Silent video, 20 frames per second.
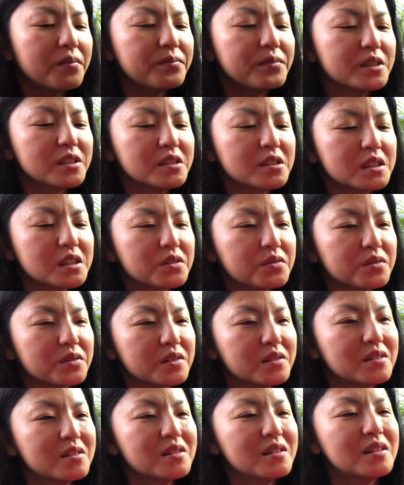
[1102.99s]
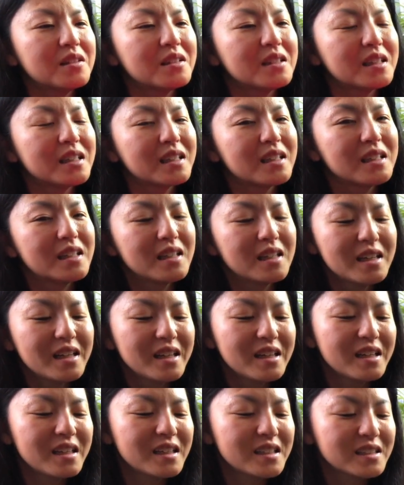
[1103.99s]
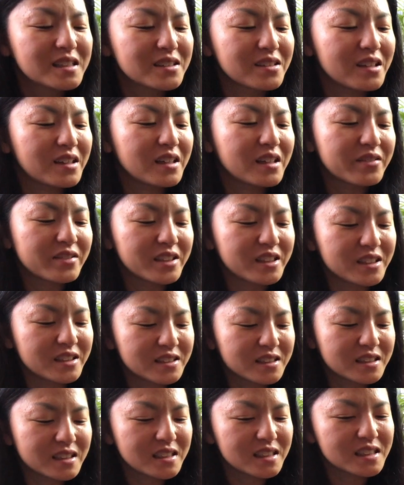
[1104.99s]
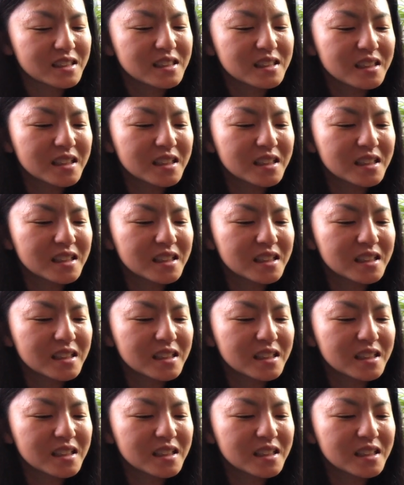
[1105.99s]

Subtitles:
useful. So I never use this.